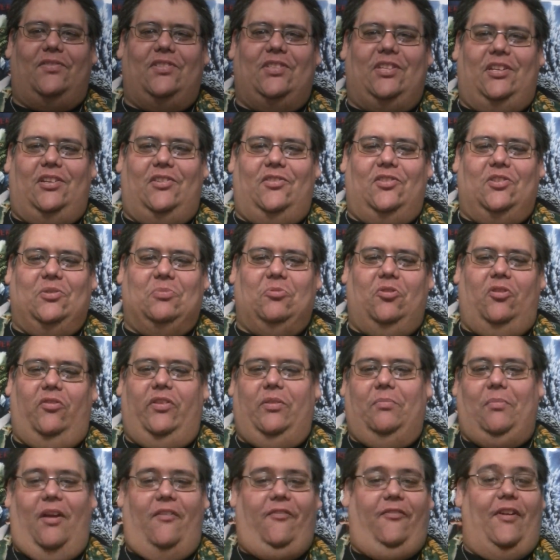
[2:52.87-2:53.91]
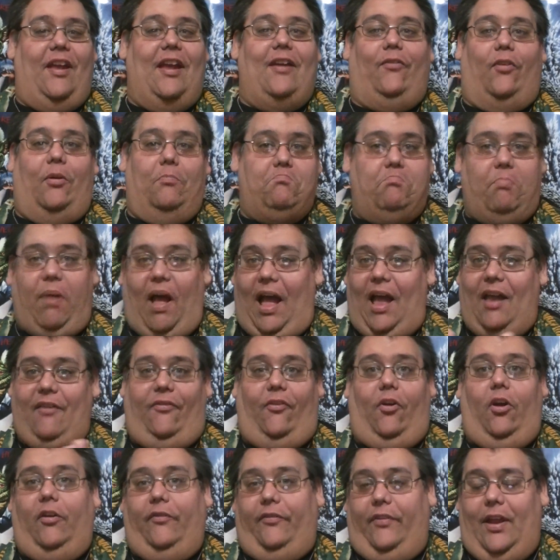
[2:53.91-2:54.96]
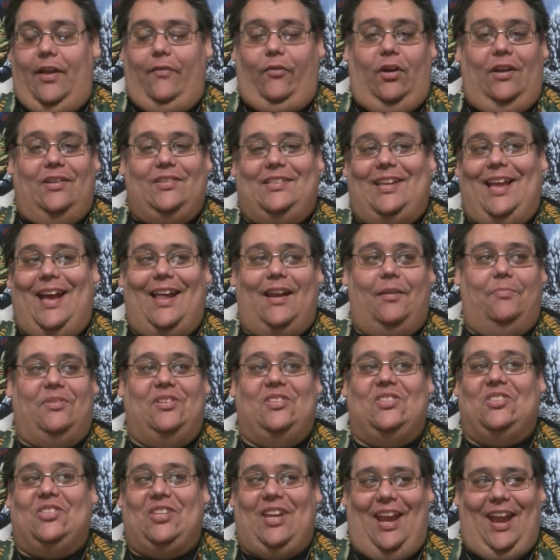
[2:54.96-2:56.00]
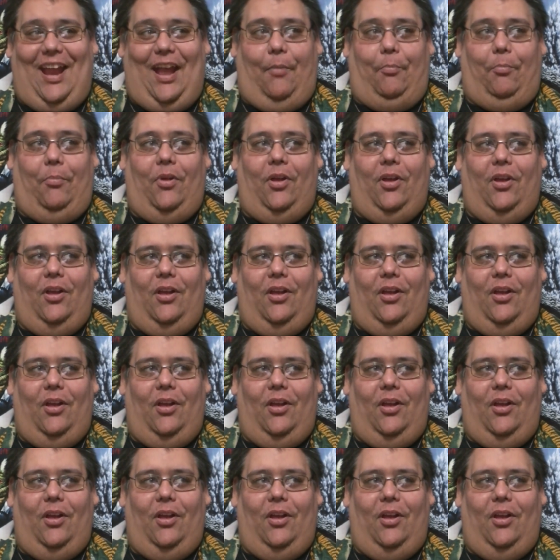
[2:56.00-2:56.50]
seen in this movie, my favorite, by far favorite, has got to be Sam,